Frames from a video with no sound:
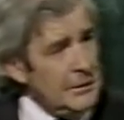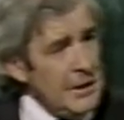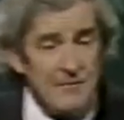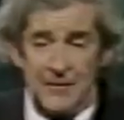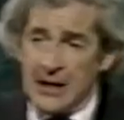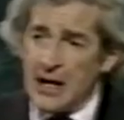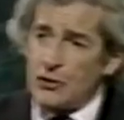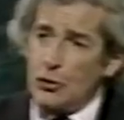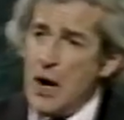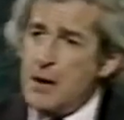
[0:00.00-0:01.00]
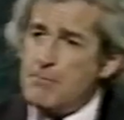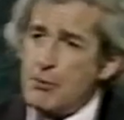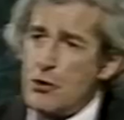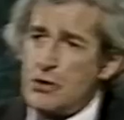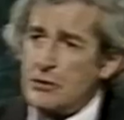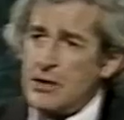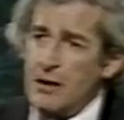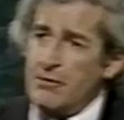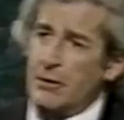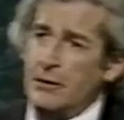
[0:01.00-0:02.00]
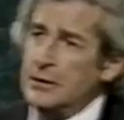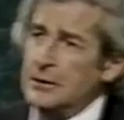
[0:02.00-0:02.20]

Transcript: and forget to unprog your telephone,